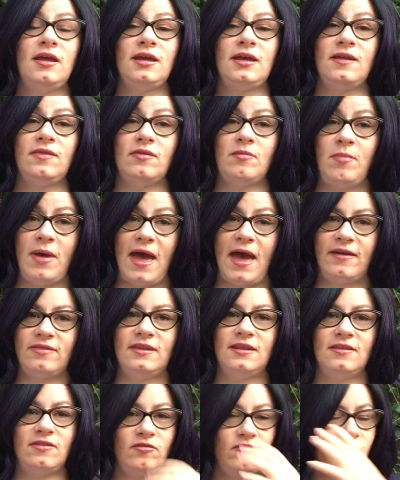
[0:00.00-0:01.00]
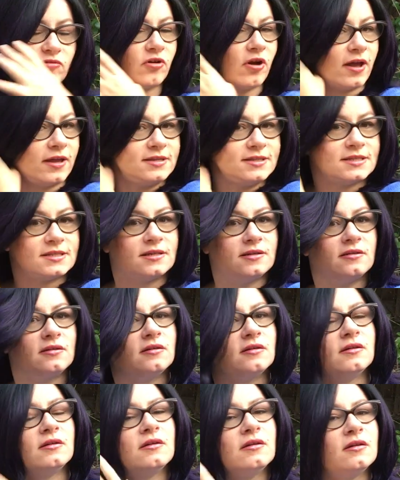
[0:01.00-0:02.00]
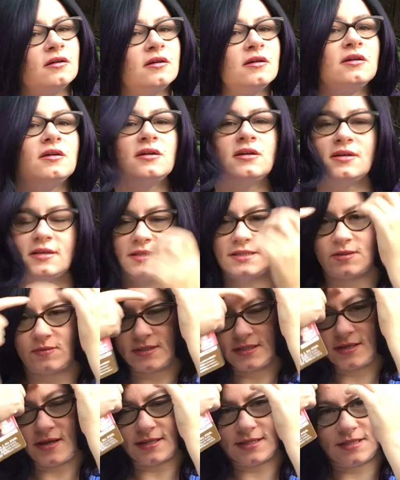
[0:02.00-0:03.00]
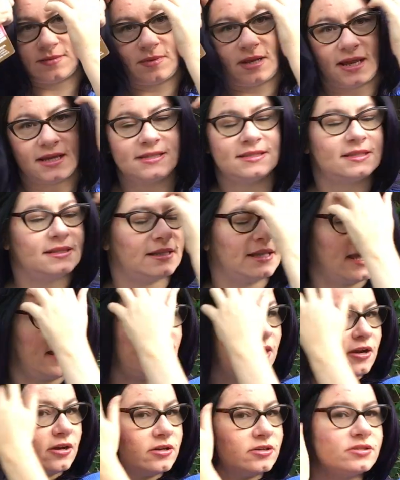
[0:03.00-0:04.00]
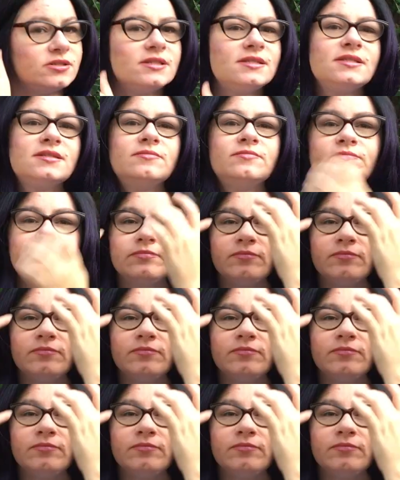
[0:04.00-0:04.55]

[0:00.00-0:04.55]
in the back than in the front. So it's got some nice layers.